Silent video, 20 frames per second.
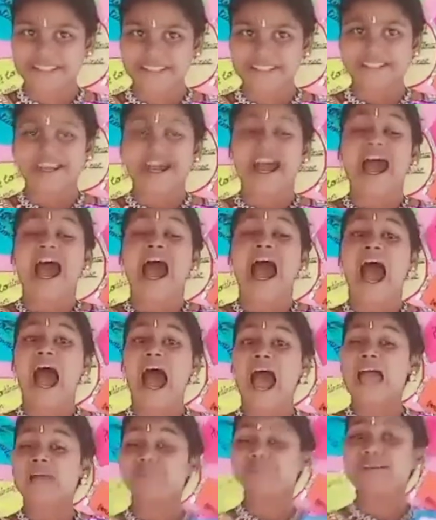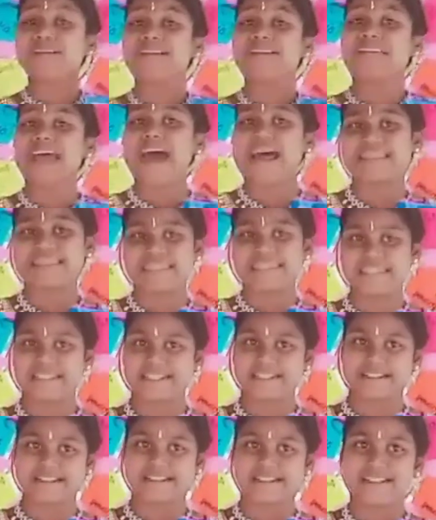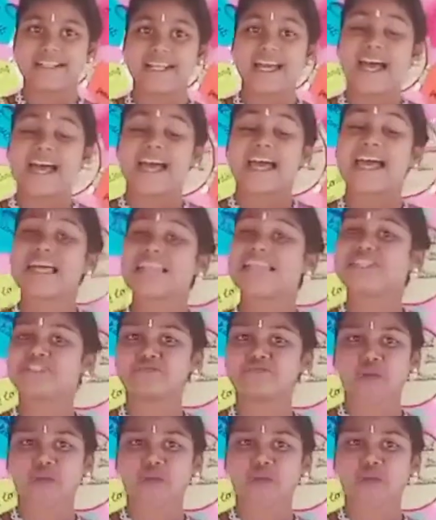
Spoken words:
I am a dancer. It's right.